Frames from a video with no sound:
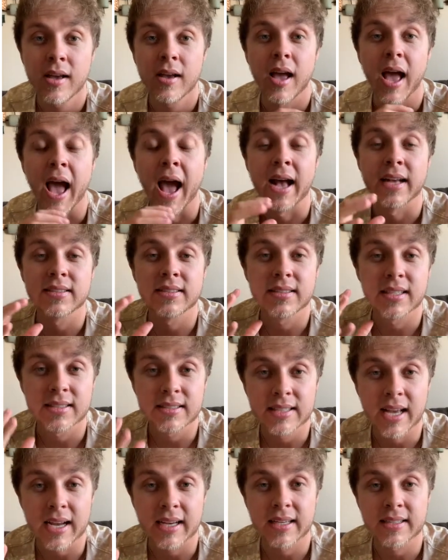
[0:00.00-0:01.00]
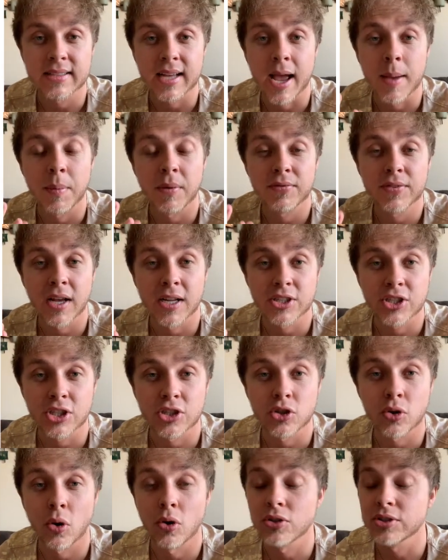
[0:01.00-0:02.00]
as the second type of touch
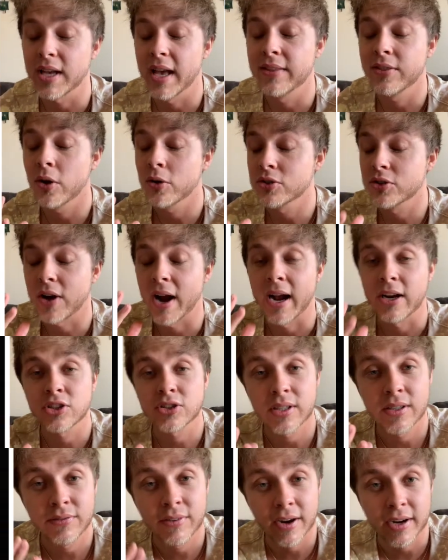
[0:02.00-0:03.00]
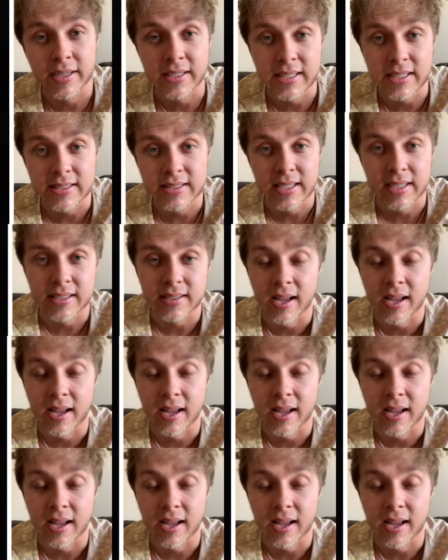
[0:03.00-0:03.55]
controls, and those are actually very decent.